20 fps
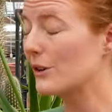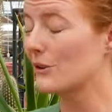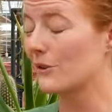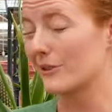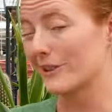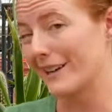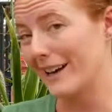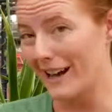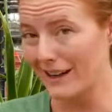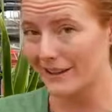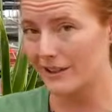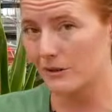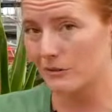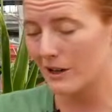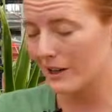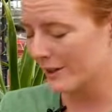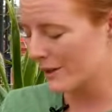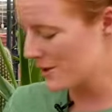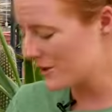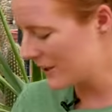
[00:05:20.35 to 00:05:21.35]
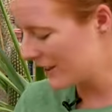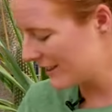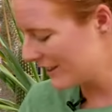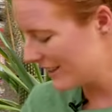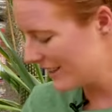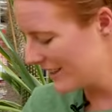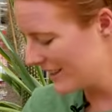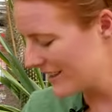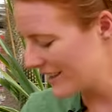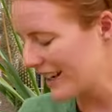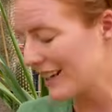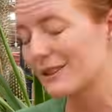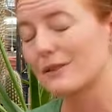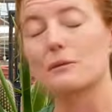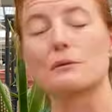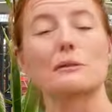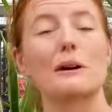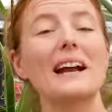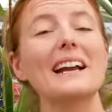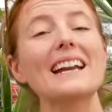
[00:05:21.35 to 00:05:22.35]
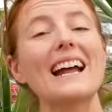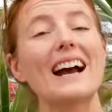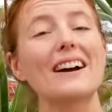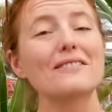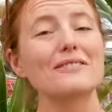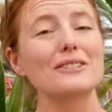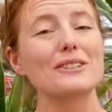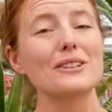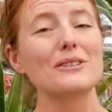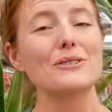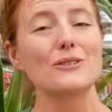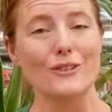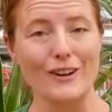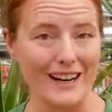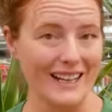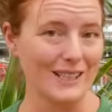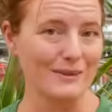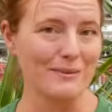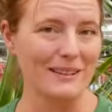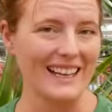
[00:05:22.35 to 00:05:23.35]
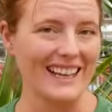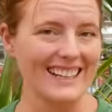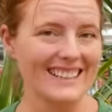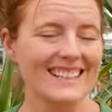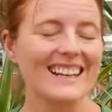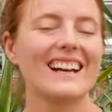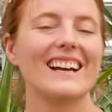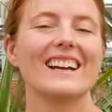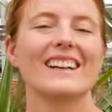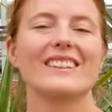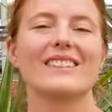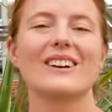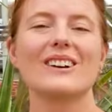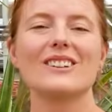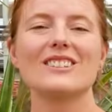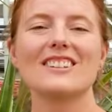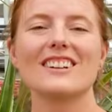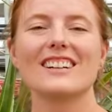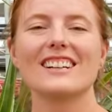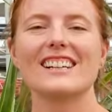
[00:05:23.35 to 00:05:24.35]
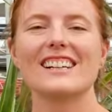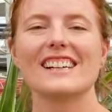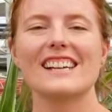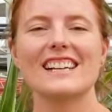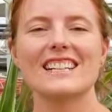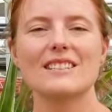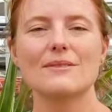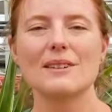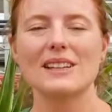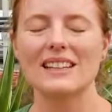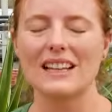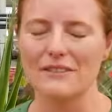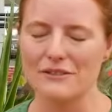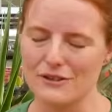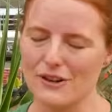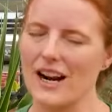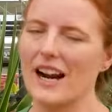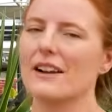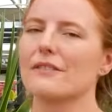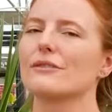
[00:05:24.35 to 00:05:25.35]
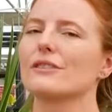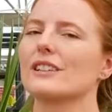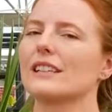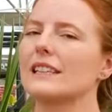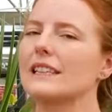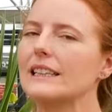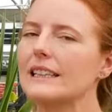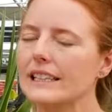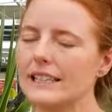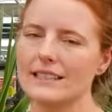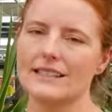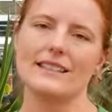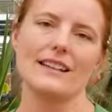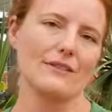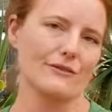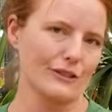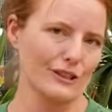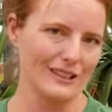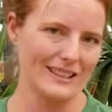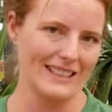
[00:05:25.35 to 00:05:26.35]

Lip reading: you're not going to water your succulents is right after you transplant. Those are going to need to be left dry for at least several